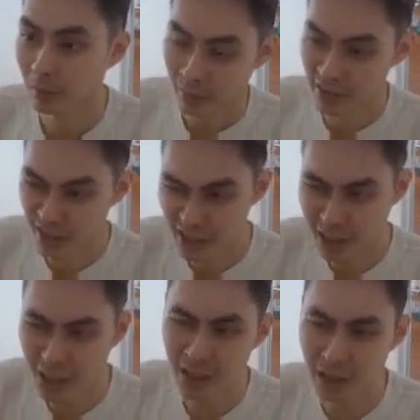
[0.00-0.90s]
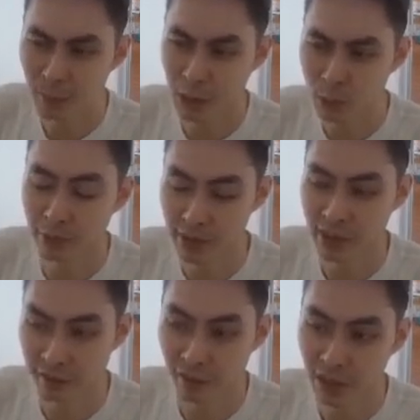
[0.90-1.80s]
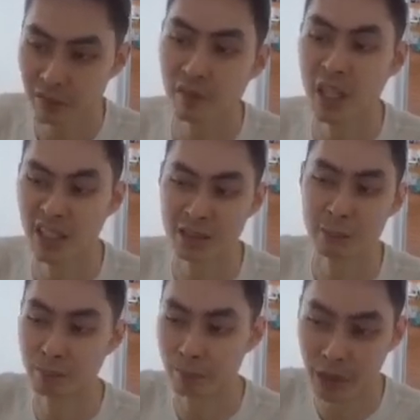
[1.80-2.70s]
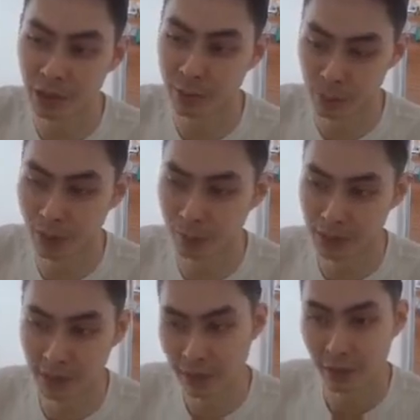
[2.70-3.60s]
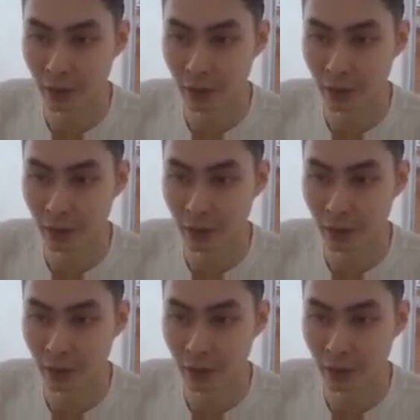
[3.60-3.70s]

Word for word: It says class number 365 has the biggest probability.